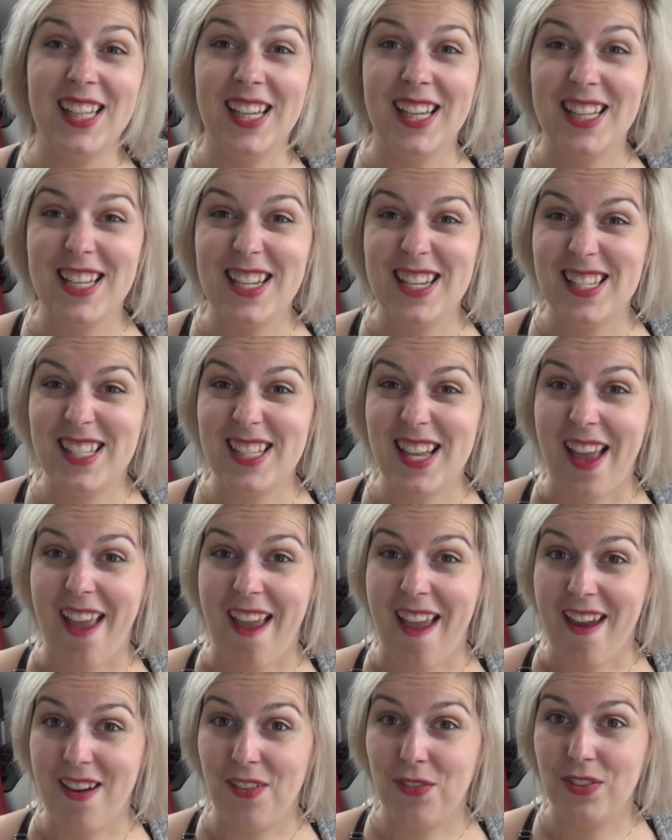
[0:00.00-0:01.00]
that is
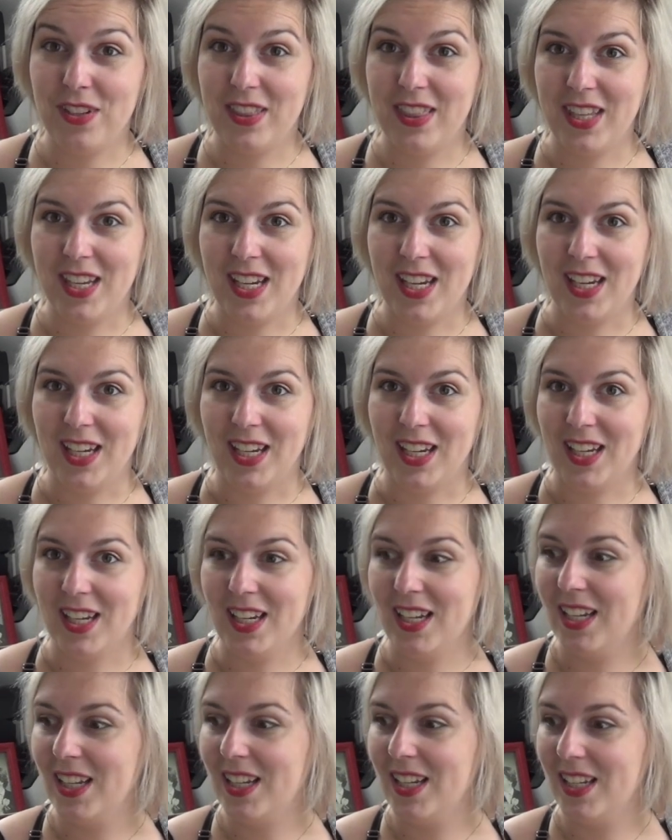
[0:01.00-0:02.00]
everything.
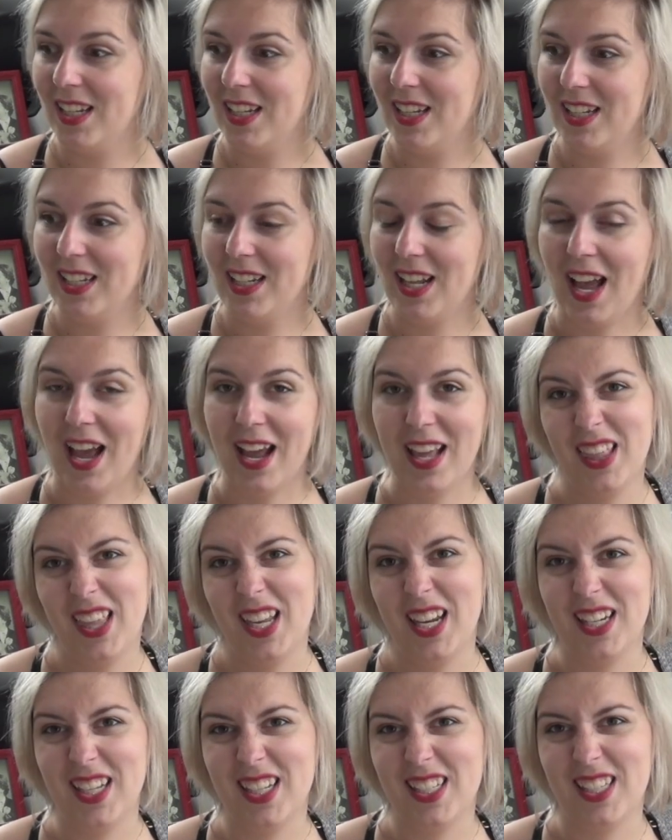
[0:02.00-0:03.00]
I
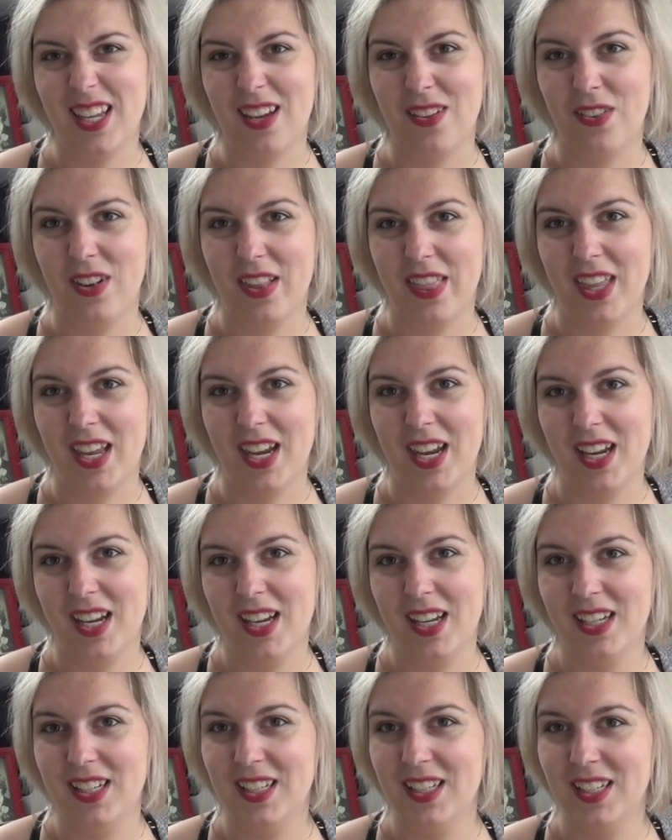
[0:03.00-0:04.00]
think that's everything.
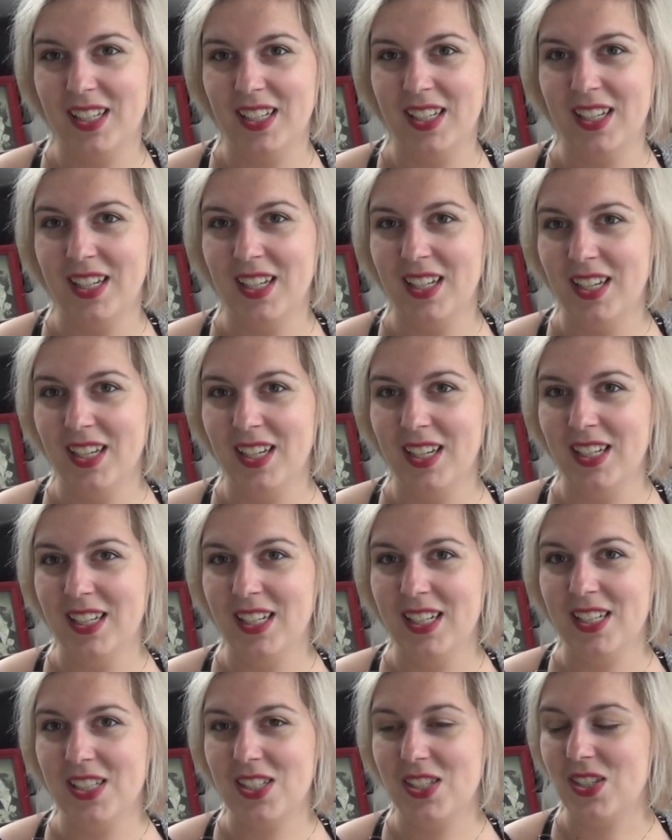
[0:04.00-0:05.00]

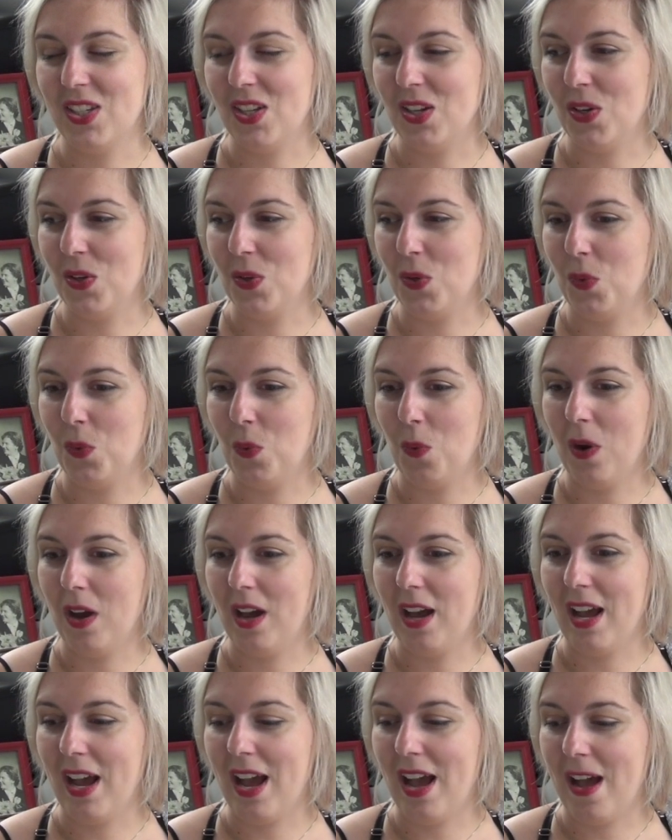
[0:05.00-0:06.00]
So
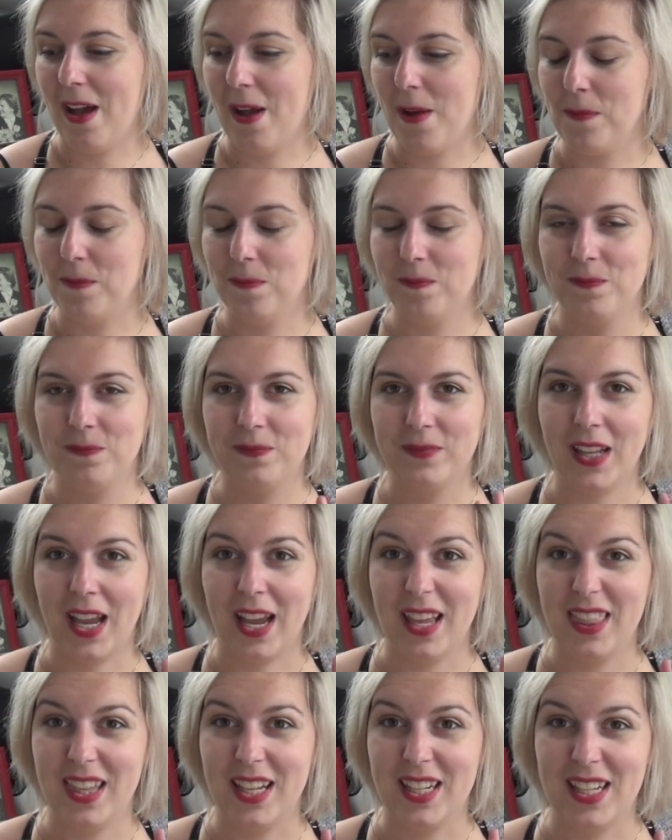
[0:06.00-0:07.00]
I
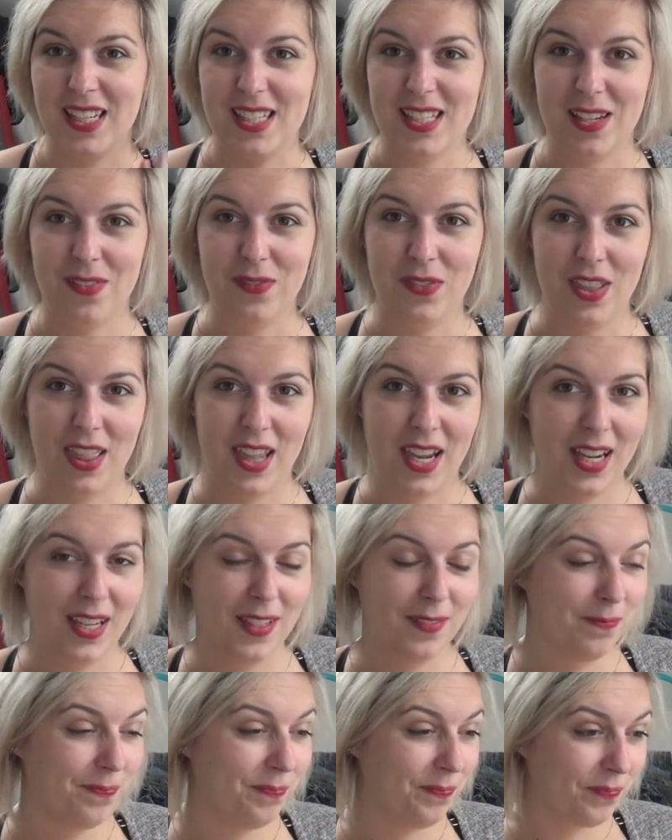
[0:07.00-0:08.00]
think that's everything.
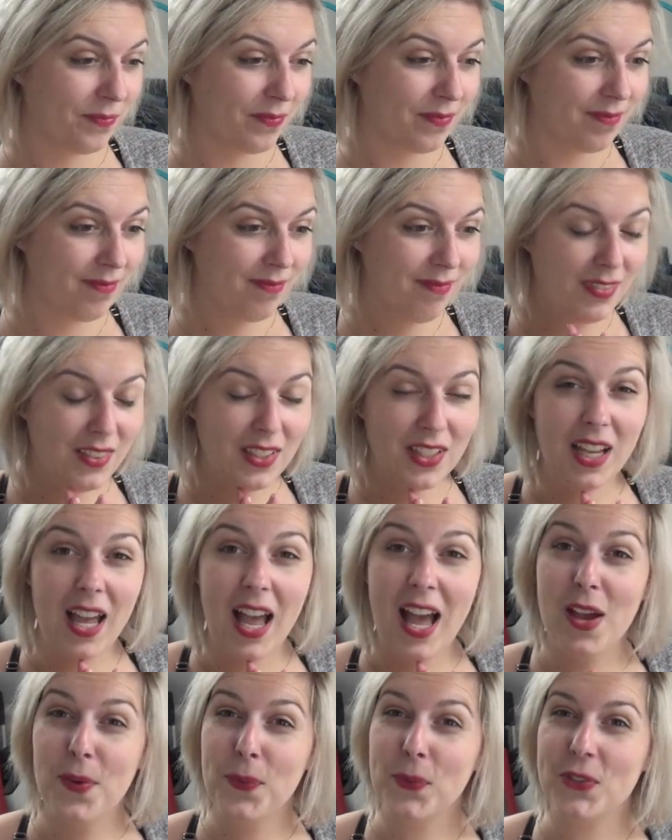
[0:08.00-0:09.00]

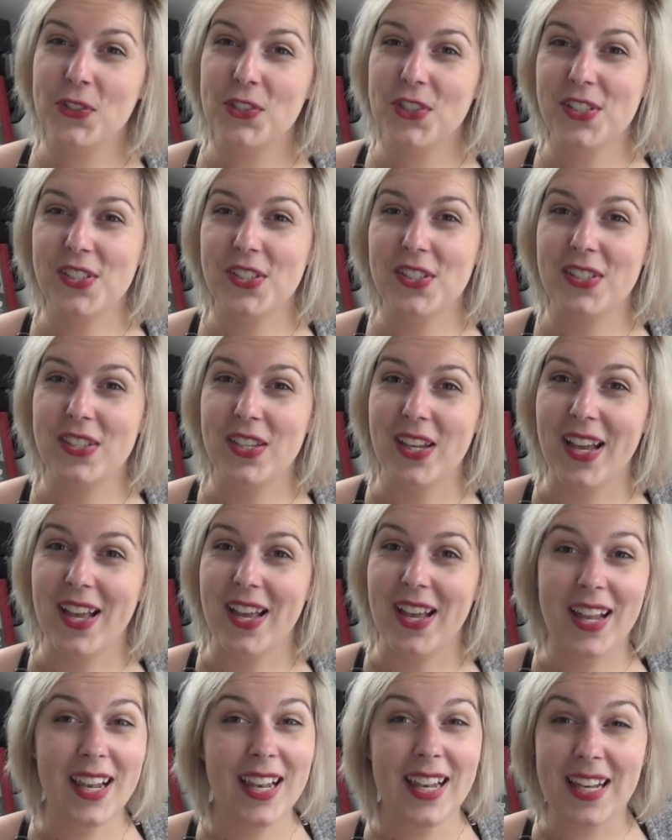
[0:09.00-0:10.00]
I will just
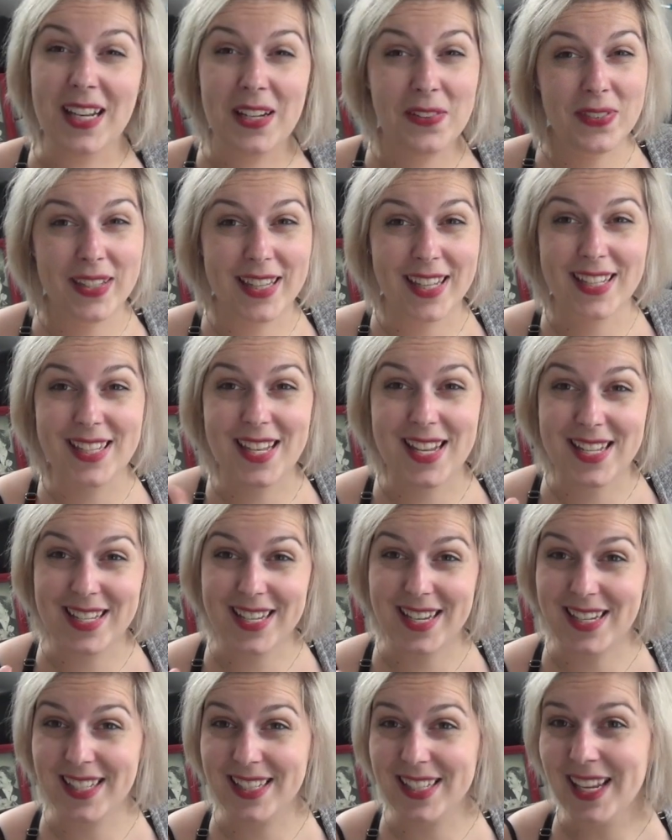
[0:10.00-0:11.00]
leave it at that
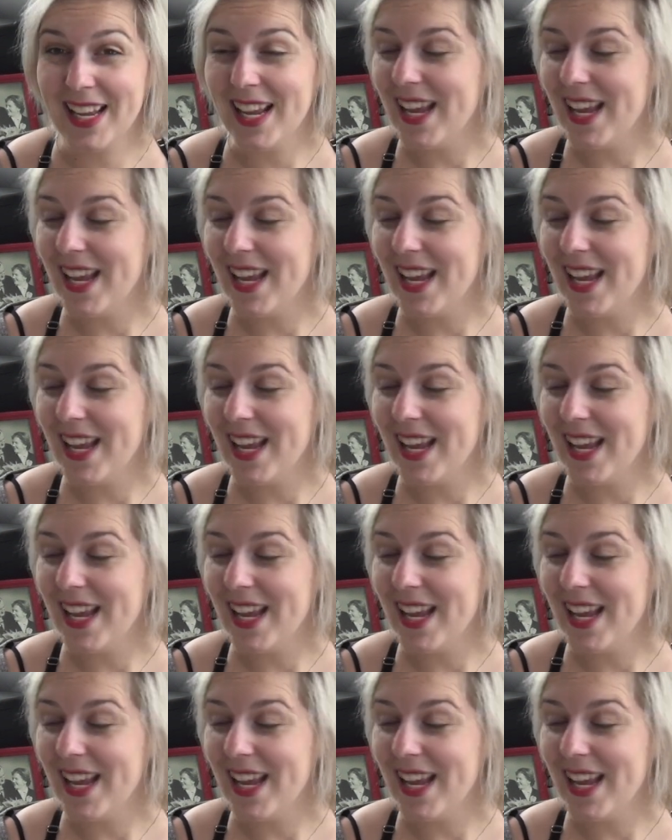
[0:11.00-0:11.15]
then.